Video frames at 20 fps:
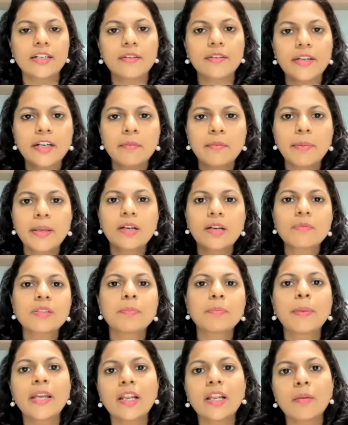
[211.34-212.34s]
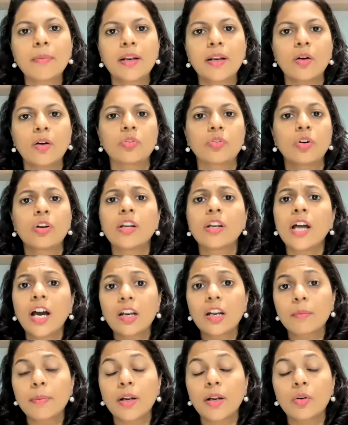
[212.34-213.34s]
It, it becomes pale brown or
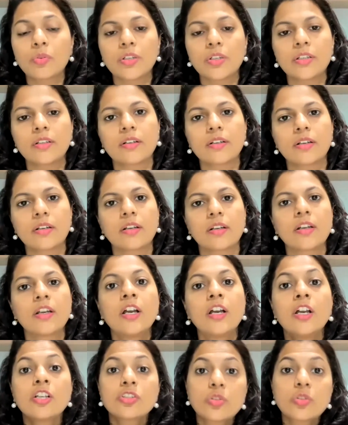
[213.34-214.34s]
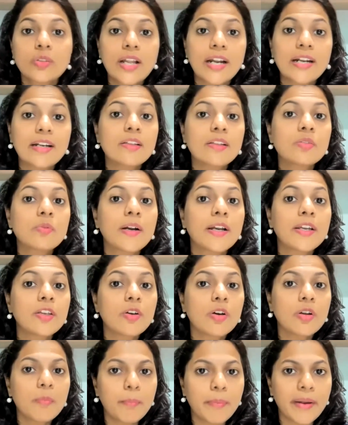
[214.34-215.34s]
dark brown in color. So that is why
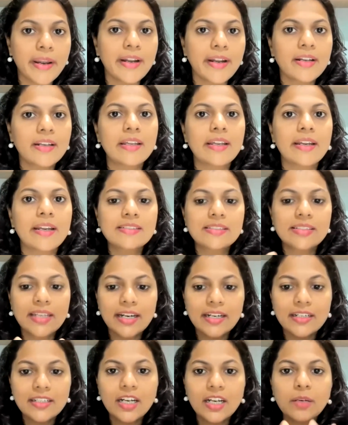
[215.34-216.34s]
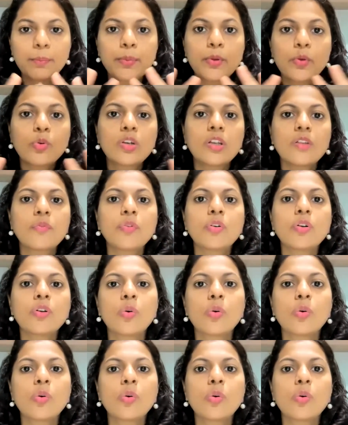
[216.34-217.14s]
your baked cakes get that beautiful